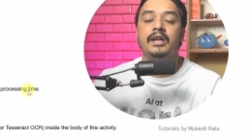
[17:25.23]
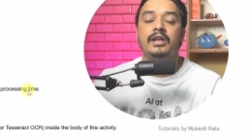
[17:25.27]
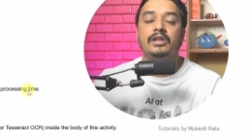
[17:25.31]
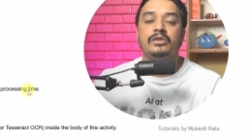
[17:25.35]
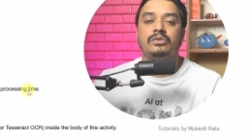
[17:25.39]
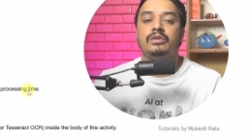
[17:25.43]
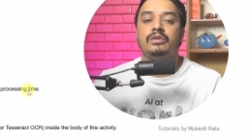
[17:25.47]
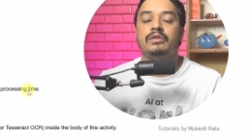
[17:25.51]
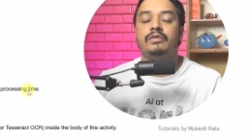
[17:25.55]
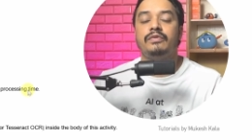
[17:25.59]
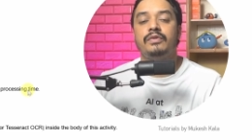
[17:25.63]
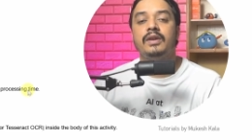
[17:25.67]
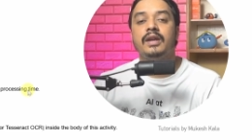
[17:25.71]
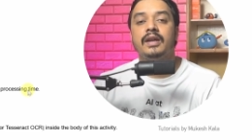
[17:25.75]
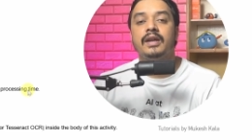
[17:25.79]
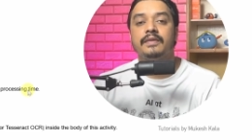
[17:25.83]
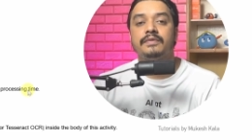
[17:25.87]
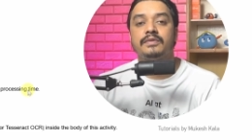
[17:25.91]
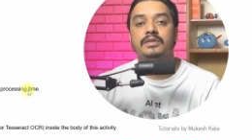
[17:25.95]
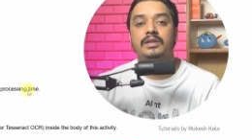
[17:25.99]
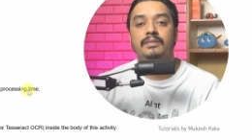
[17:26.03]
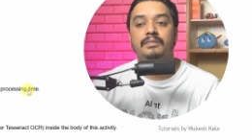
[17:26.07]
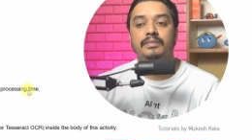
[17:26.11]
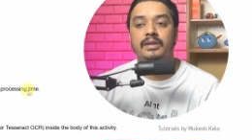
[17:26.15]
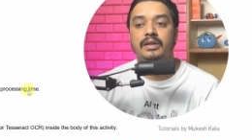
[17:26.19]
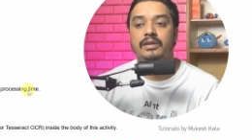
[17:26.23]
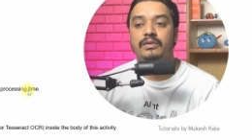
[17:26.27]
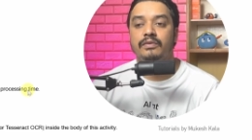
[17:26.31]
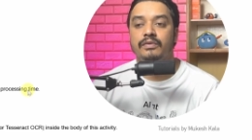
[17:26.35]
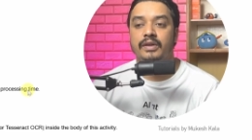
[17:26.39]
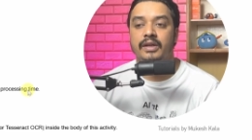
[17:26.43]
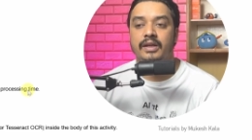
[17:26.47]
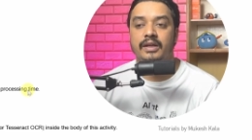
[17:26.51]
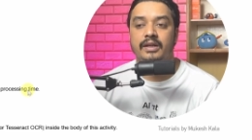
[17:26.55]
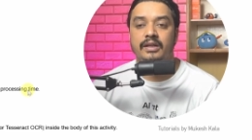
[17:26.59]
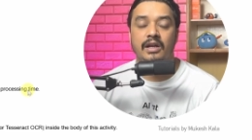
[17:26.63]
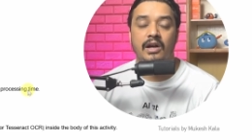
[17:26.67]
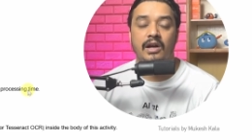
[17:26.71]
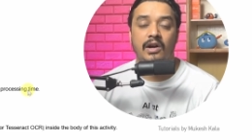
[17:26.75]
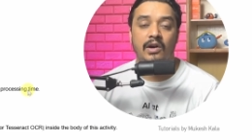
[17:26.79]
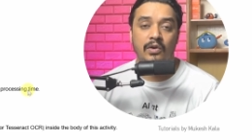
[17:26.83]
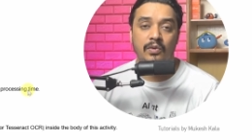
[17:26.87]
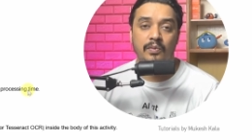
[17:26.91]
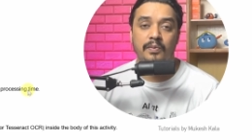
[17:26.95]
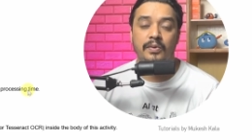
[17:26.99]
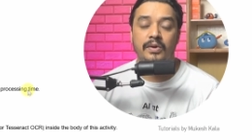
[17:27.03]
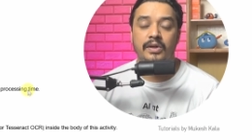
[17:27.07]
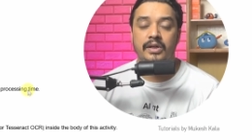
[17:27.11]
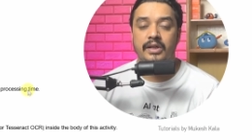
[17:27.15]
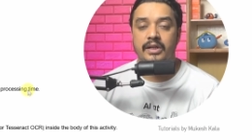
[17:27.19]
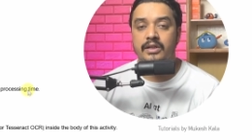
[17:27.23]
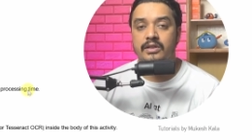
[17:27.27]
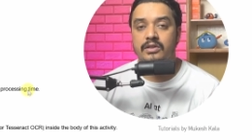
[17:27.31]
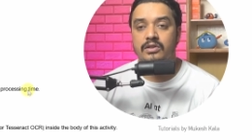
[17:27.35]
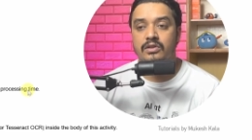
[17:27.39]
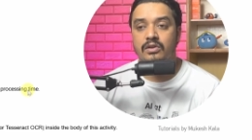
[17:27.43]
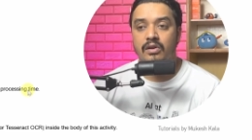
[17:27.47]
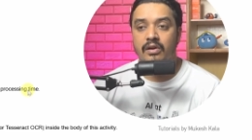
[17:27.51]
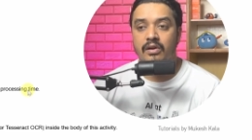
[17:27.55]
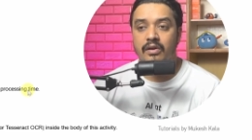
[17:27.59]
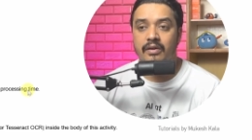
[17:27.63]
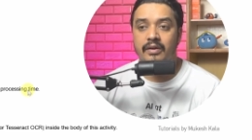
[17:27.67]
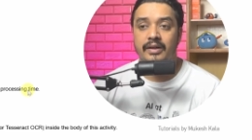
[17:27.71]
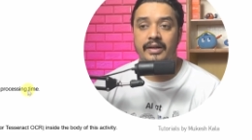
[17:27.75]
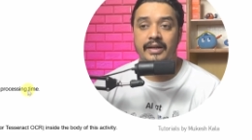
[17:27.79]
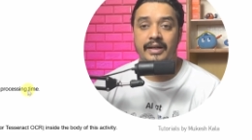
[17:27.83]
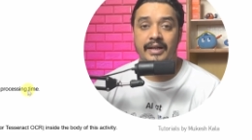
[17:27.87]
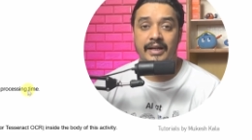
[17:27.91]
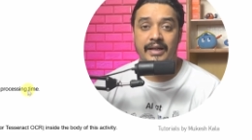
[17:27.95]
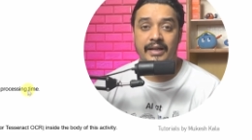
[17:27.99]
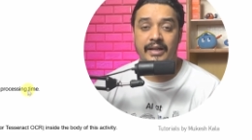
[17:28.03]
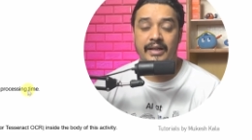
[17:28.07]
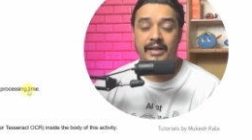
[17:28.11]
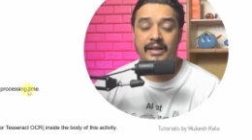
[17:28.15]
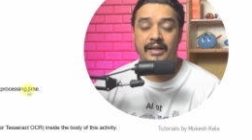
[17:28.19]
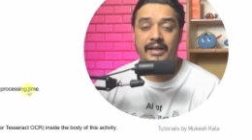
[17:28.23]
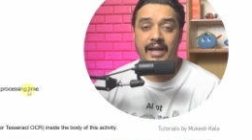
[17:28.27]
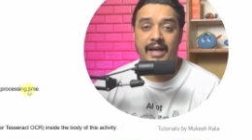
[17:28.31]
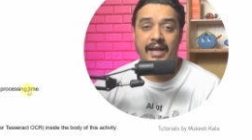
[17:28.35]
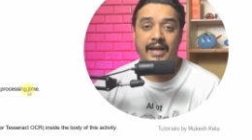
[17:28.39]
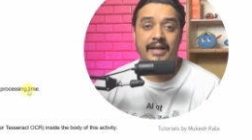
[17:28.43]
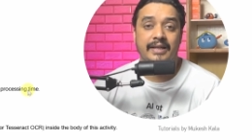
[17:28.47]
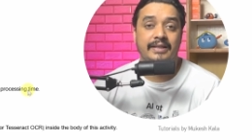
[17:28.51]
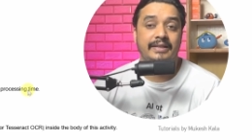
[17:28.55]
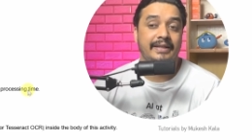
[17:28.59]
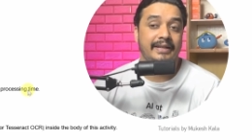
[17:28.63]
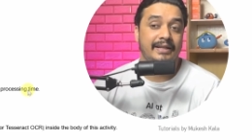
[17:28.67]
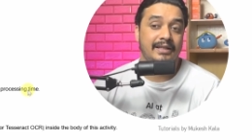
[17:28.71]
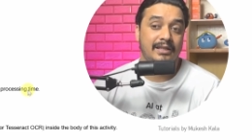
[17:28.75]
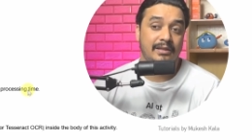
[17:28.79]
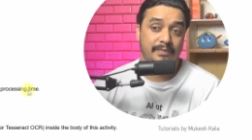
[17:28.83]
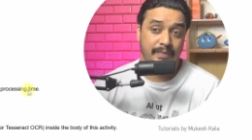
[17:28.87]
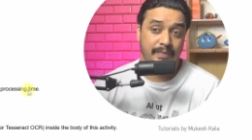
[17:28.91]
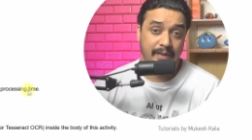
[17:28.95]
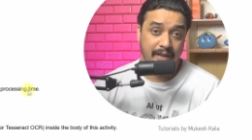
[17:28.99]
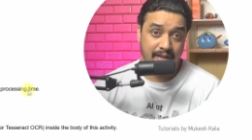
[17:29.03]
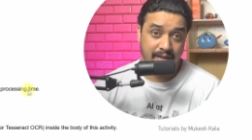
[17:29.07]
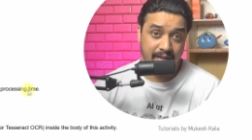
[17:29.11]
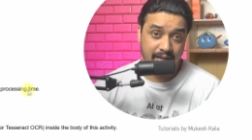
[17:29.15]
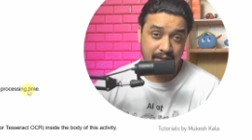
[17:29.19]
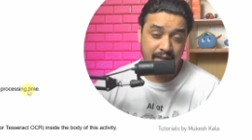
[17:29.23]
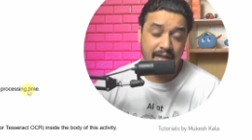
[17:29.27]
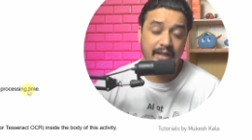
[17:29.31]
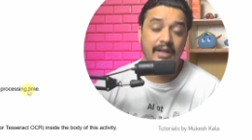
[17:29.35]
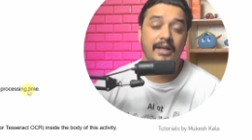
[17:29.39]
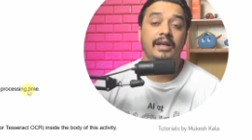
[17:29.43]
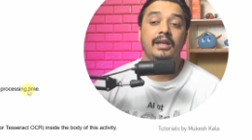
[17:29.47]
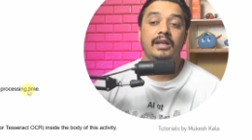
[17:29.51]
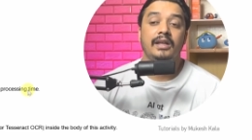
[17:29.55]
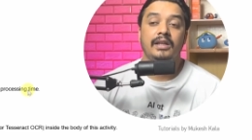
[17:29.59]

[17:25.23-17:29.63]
So if you have something where the output is not getting as expected,